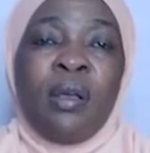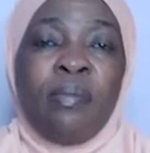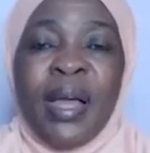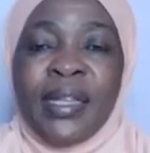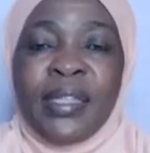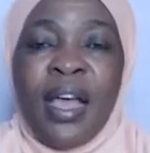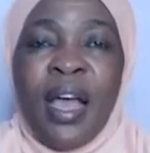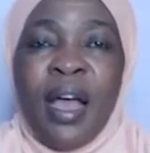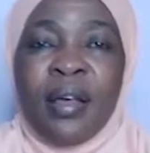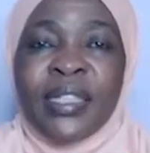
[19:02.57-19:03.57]
But
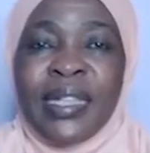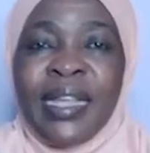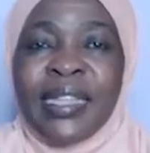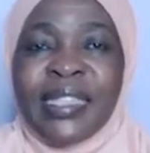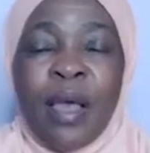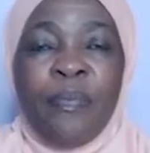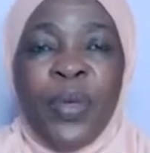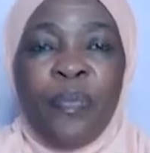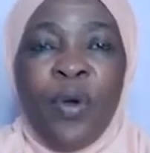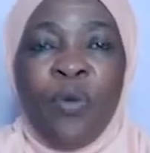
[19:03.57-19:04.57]
seeing the same
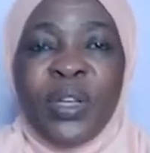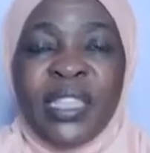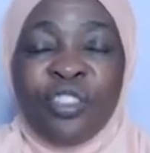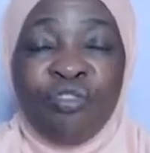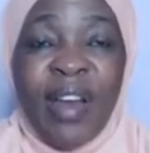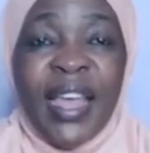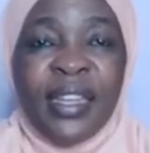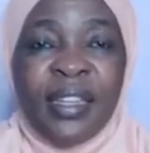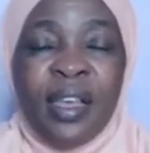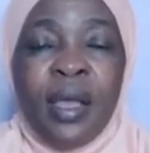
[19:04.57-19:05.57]
people, which is great,
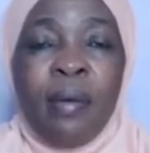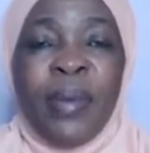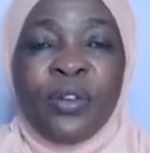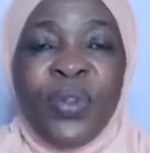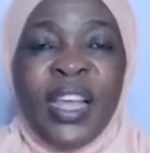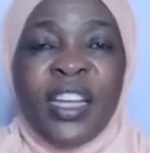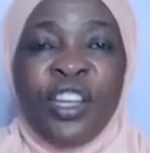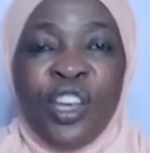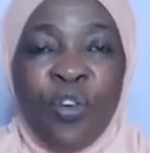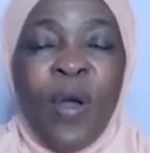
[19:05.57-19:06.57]
but we need
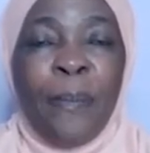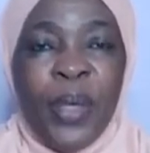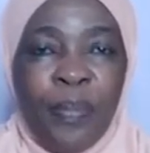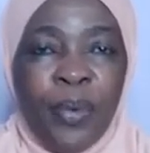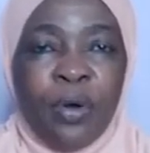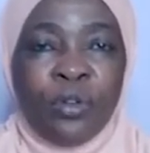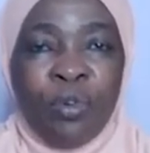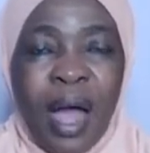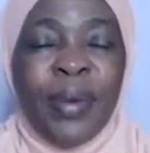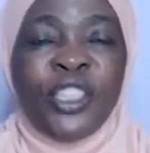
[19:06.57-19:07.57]
newer people
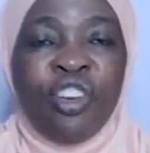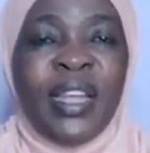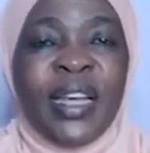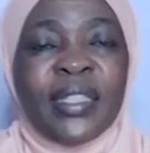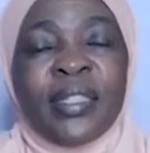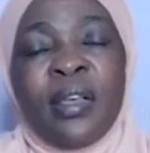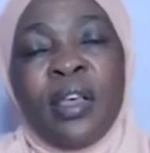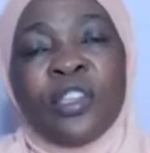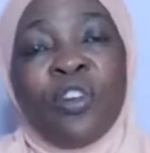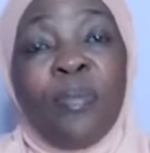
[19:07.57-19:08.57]
to come and join us.
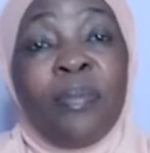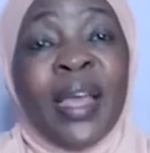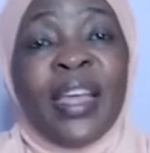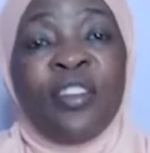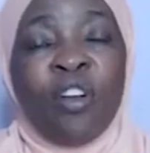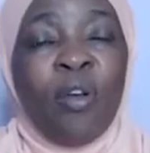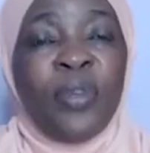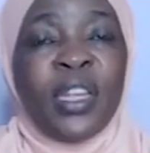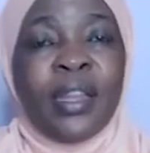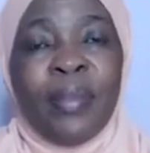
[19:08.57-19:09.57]
So make a new
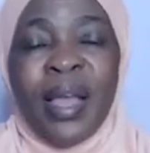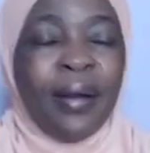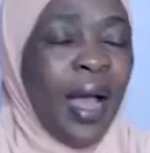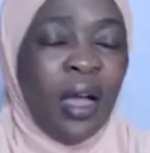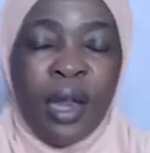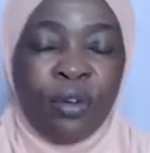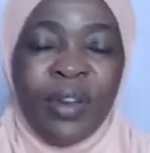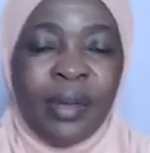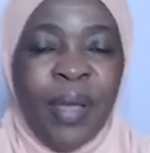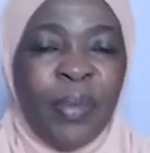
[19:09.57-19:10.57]
community. Maybe I can
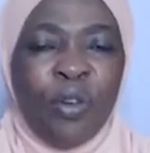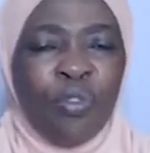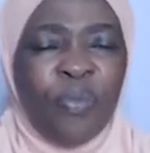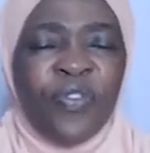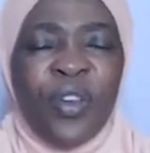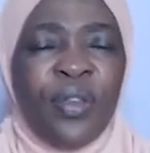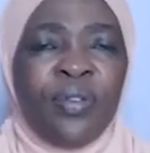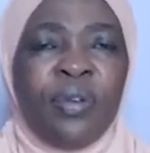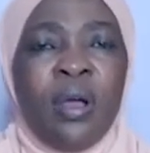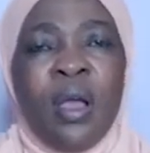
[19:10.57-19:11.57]
create maybe a group for
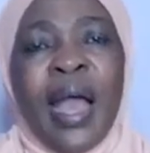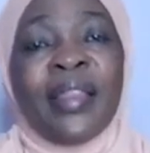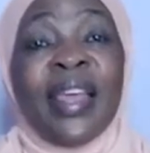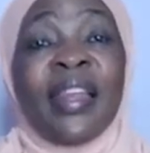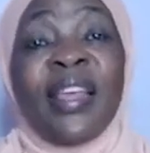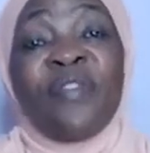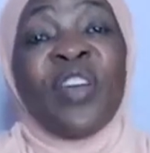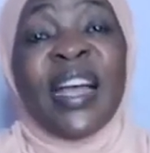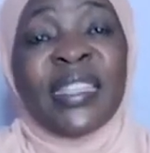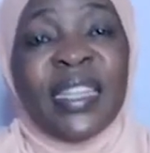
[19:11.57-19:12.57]
you and then give
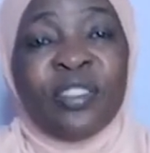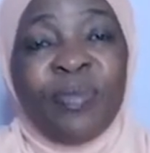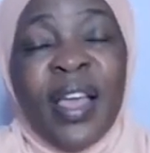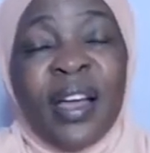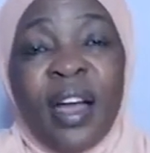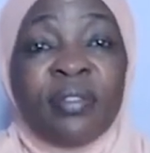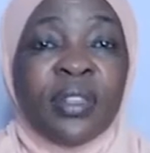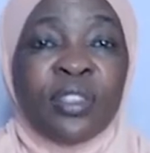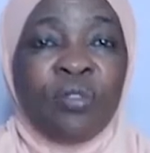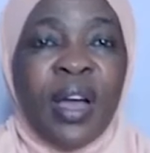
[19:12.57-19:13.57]
you access to my
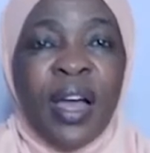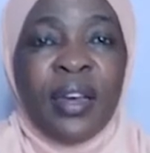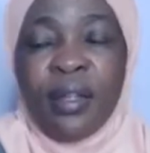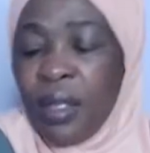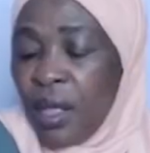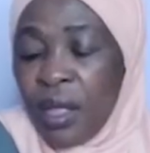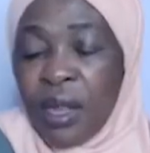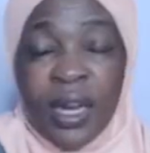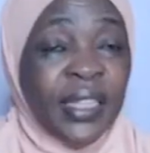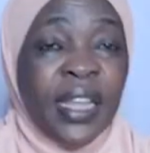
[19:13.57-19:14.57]
account so you can
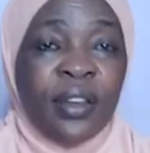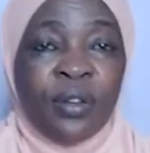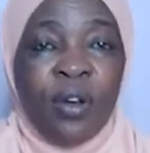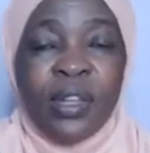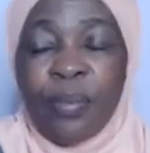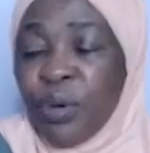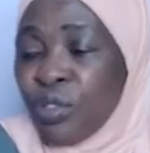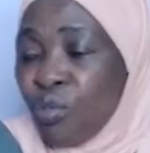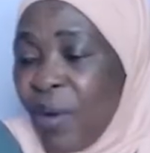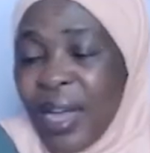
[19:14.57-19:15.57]
listen to all the
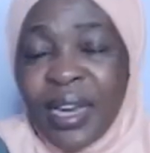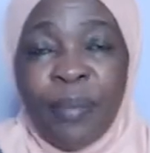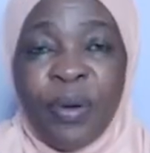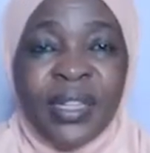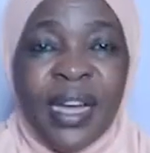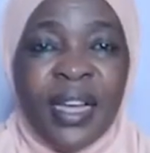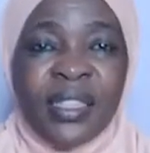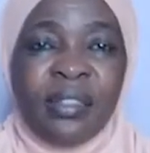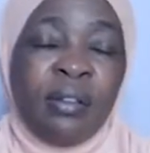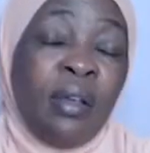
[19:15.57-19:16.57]
books you want and
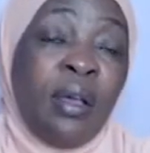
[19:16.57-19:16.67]
podcasts.